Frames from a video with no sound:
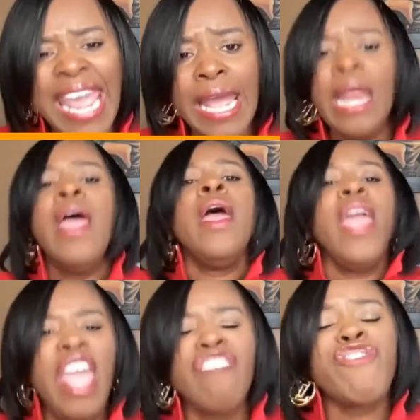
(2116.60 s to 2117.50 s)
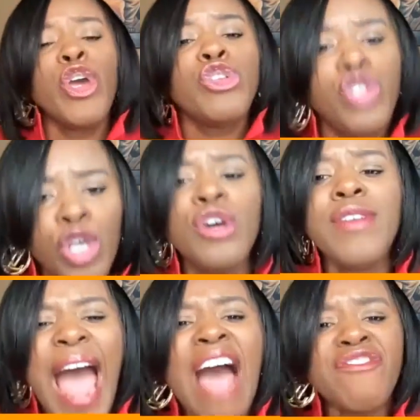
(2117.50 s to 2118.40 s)
in. If you do
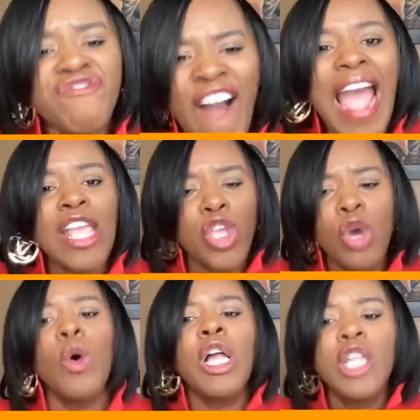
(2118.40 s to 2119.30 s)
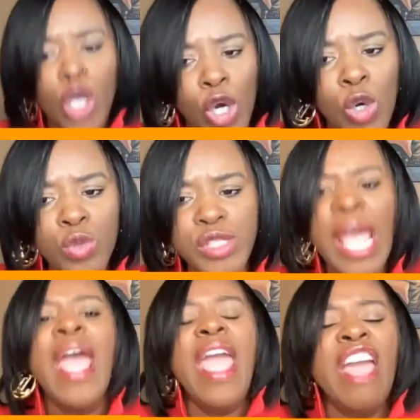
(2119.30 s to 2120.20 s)
not fight, you will lose.
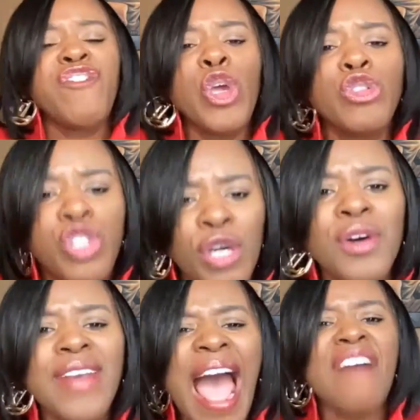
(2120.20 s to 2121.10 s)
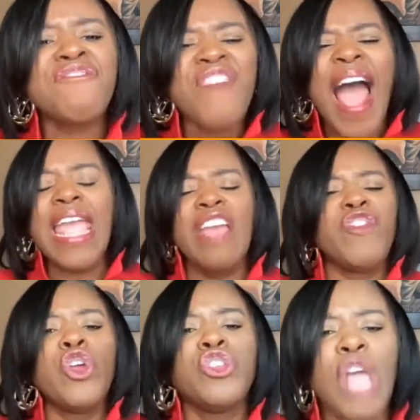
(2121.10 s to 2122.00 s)
If you do not fight, if
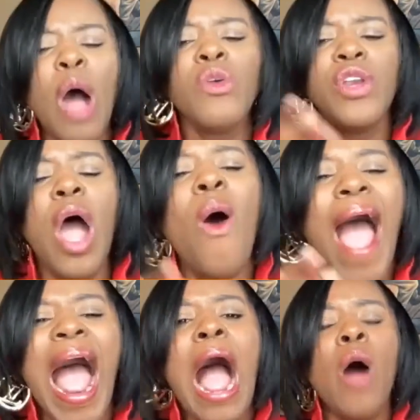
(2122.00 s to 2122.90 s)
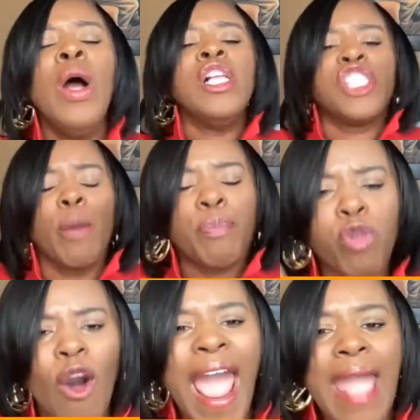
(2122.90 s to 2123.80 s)
you don't know how to
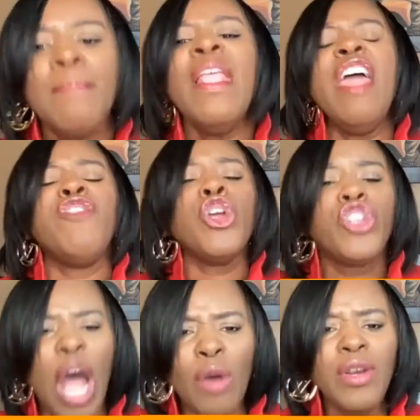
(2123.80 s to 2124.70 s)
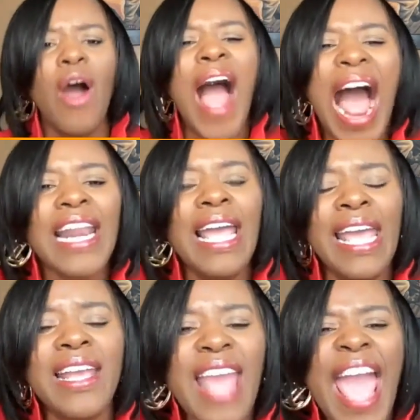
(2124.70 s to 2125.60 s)
pray, if you don't know how to
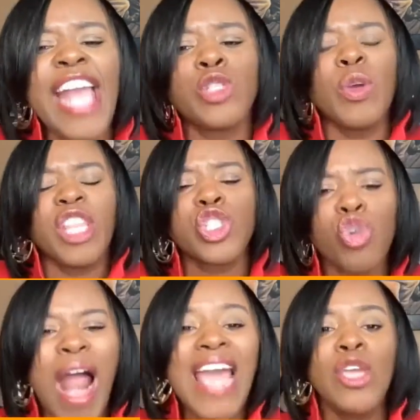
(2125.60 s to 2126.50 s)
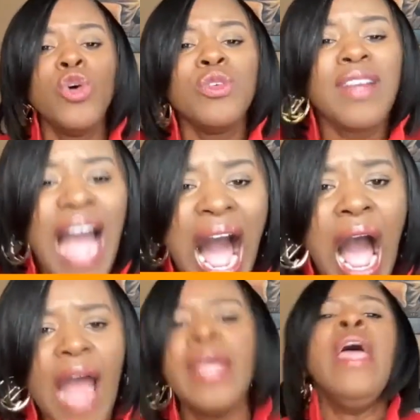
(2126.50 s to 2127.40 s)
engage with the triune God,